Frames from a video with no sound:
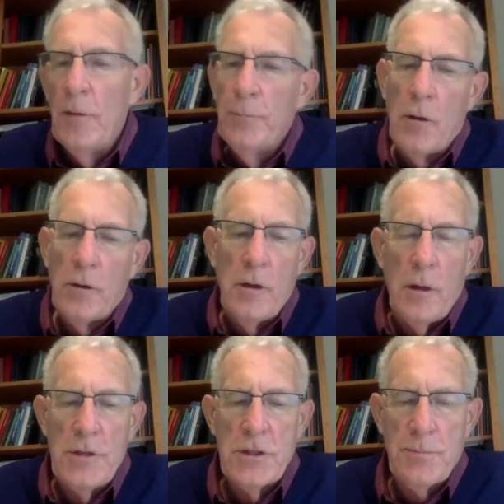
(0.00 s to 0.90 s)
full
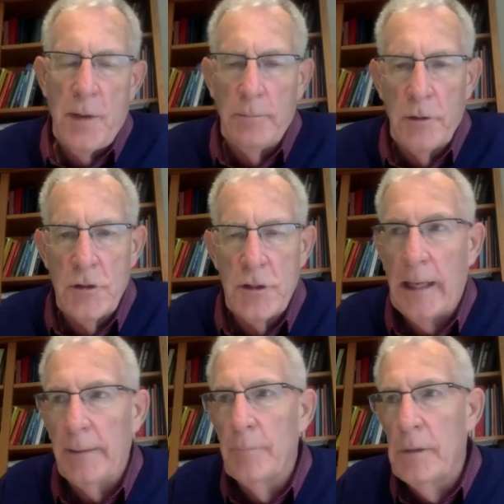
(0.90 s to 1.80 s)
protocol, we just published
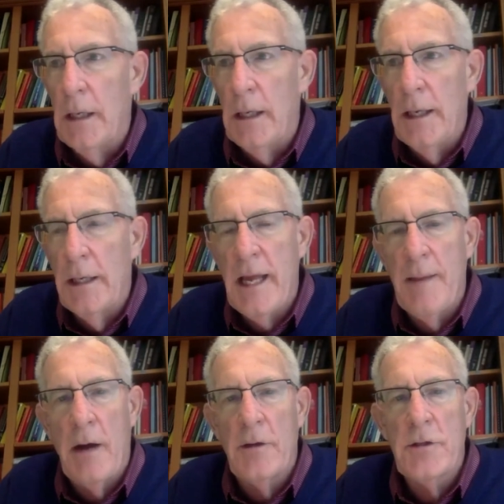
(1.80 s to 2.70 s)
that. It
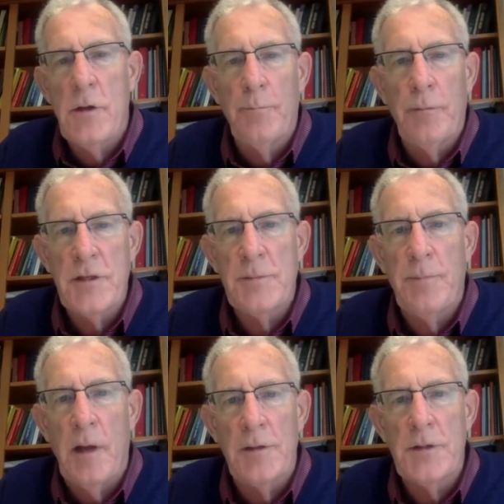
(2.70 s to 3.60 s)
came out, it's called Press
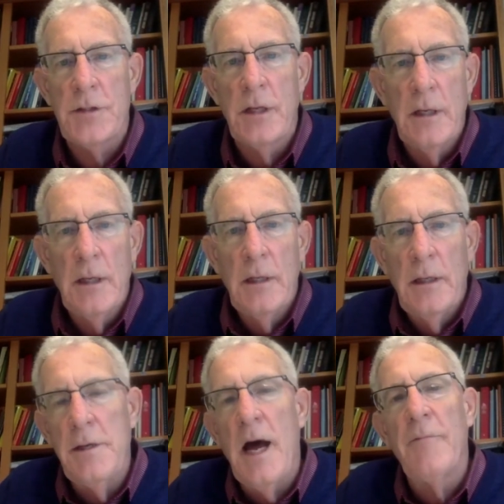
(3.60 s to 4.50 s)
Pulse,
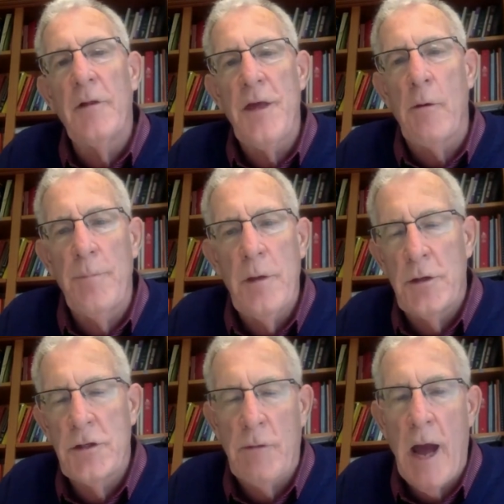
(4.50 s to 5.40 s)
a novel
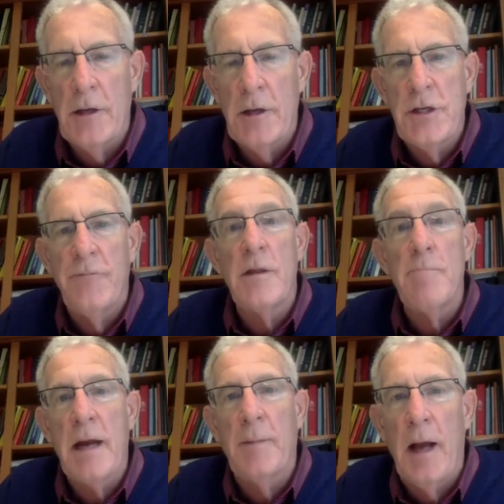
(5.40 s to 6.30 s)
therapeutic strategy for
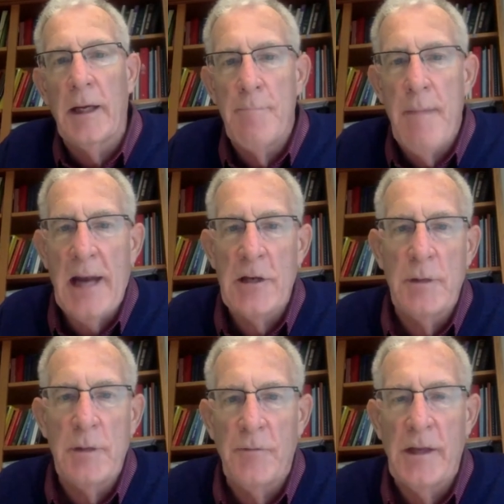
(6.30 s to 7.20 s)
the metabolic
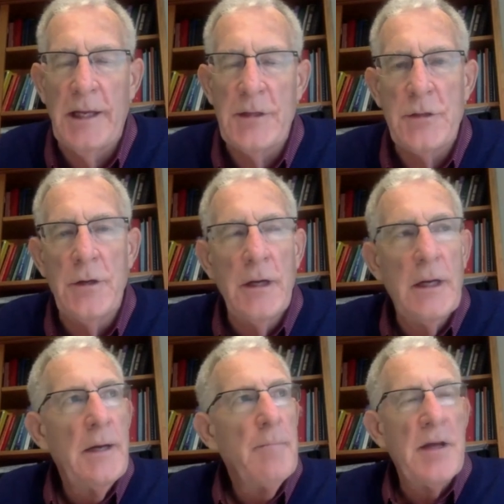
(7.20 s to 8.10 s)
management of cancer.
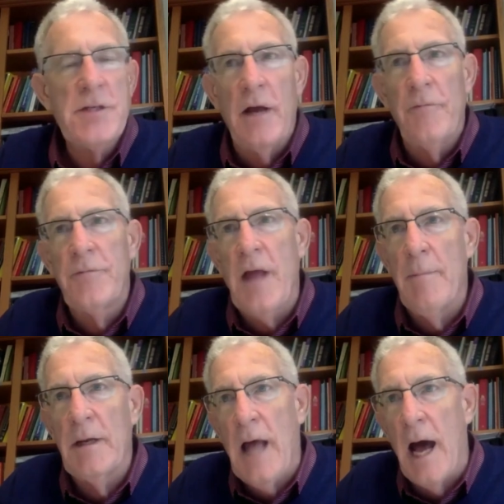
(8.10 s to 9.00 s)
Myself,
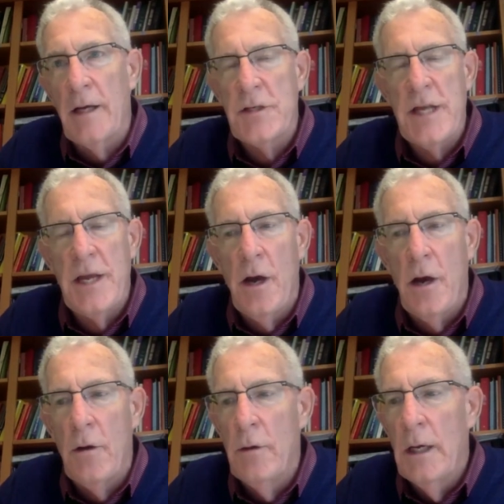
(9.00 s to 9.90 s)
Dominic
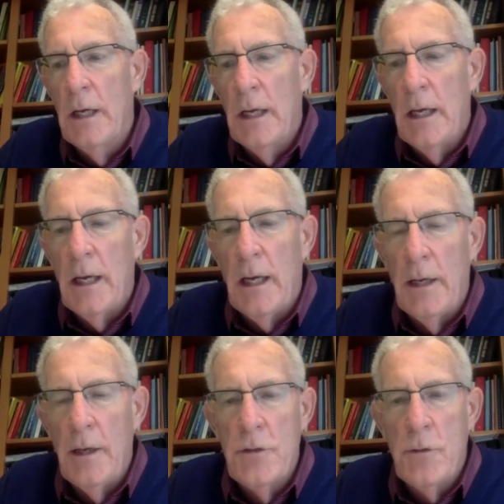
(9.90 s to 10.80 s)
D'Agostino,
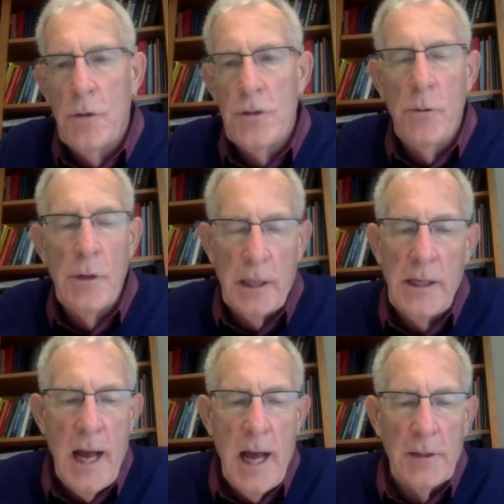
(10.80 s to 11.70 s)
George Yu, an
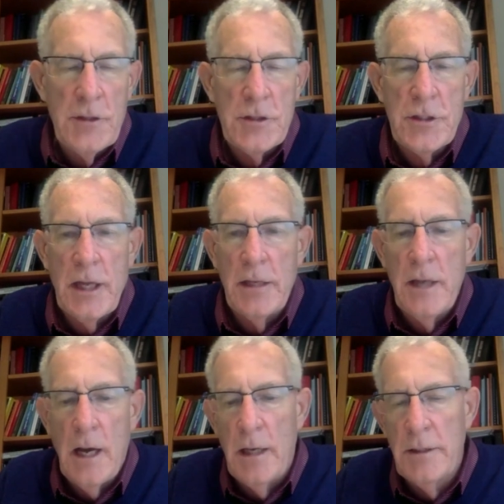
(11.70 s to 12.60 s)
oncologist,
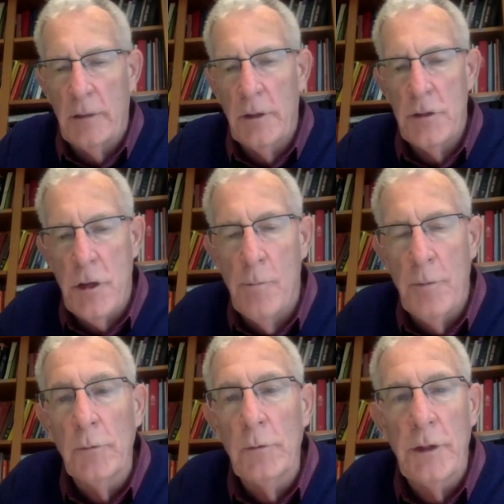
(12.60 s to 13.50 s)
and Dr. Joe
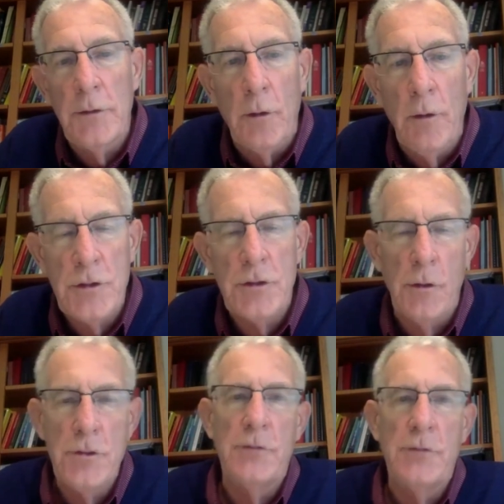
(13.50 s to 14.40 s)
Maroon, a
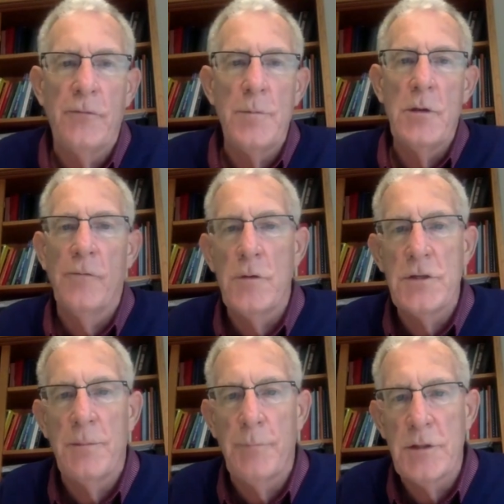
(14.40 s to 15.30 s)
neurosurgeon from the
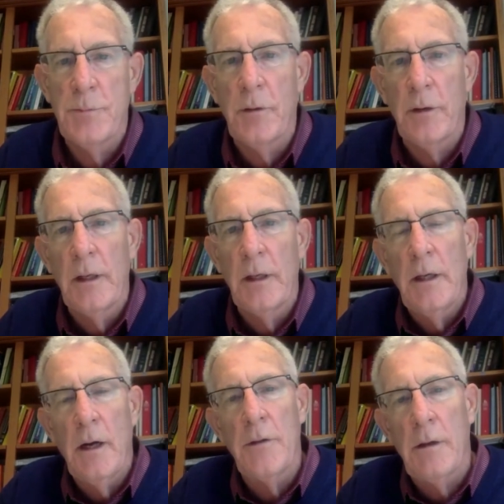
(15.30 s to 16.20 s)
University of Pittsburgh,
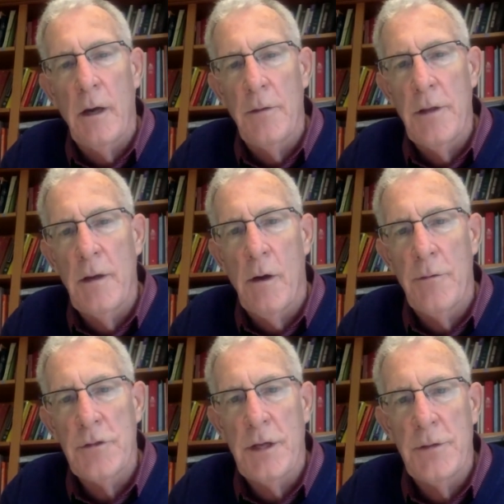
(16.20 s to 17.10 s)
are the
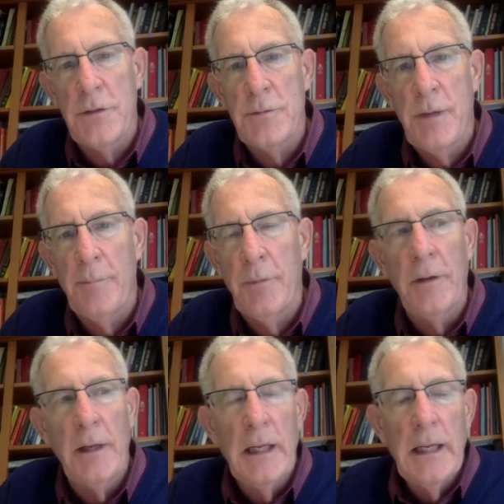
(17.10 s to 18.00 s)
authors on this
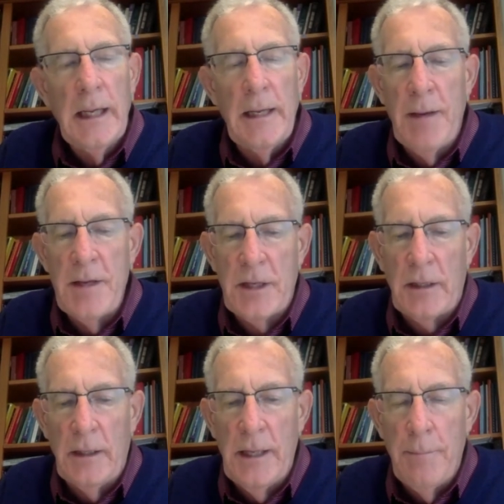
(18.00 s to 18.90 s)
paper. And
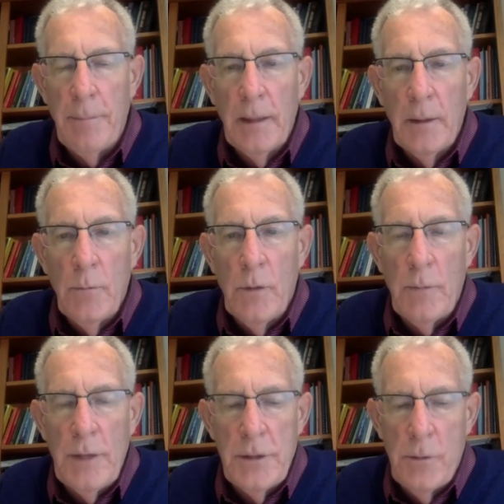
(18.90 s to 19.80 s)
basically,
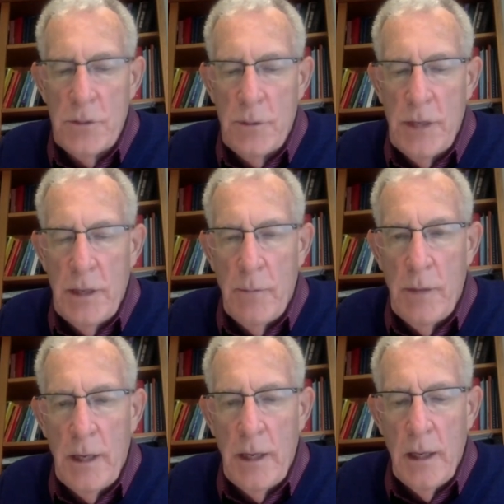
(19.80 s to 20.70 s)
what we do is
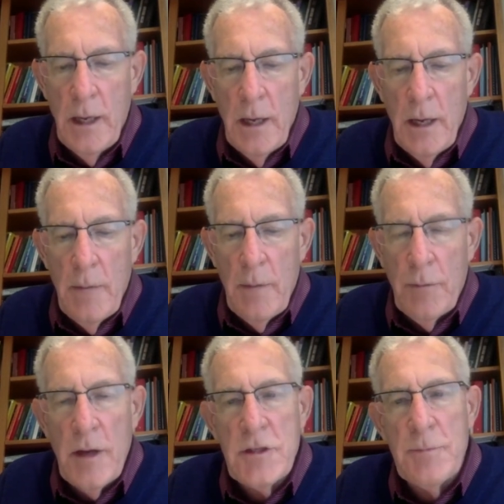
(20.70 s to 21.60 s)
we
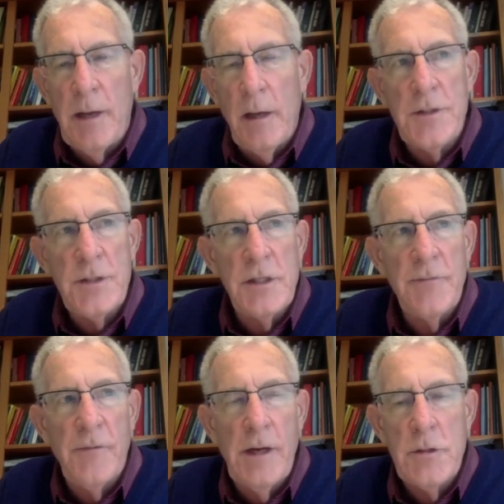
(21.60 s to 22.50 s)
Press Pulse
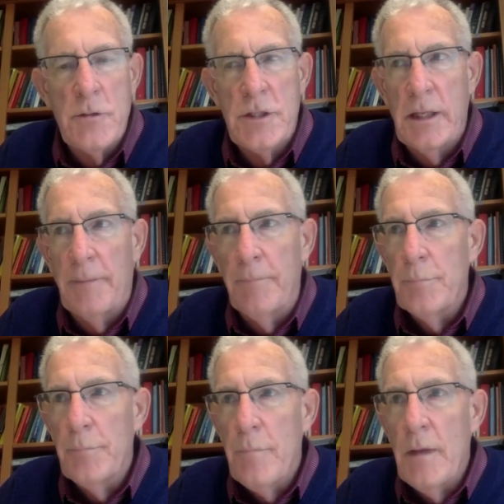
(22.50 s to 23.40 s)
is a very interesting
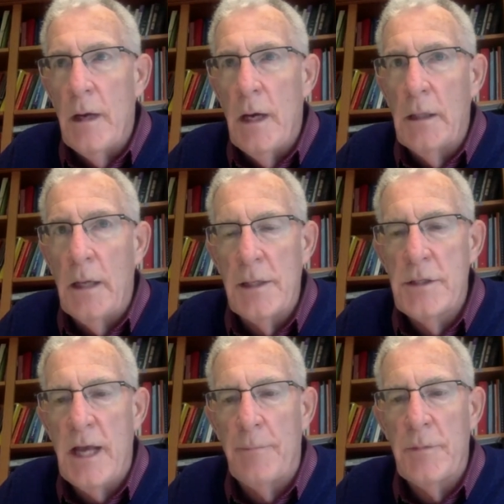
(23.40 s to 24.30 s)

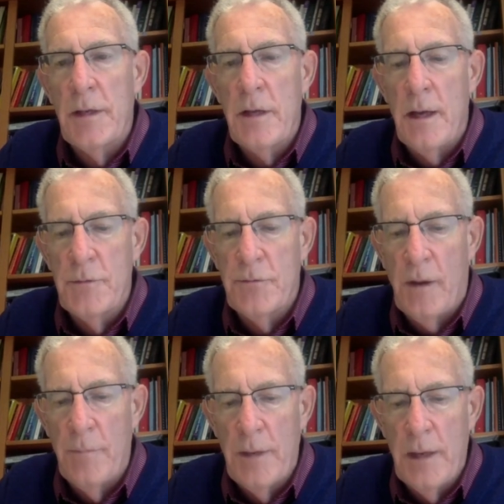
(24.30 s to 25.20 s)
concept that comes
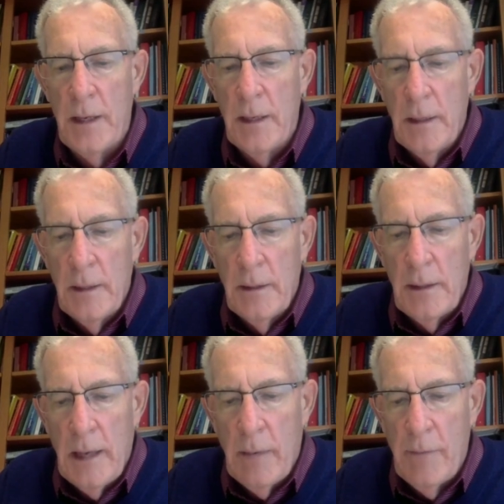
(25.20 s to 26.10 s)
from the
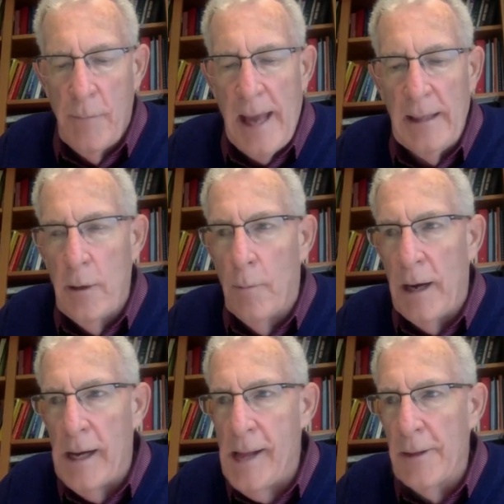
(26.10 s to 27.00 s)
area of
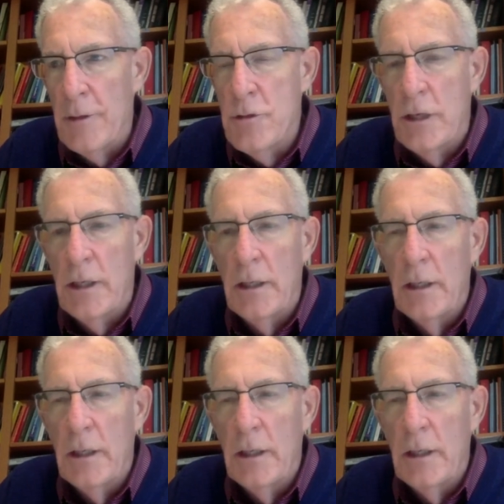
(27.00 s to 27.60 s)
paleobiology.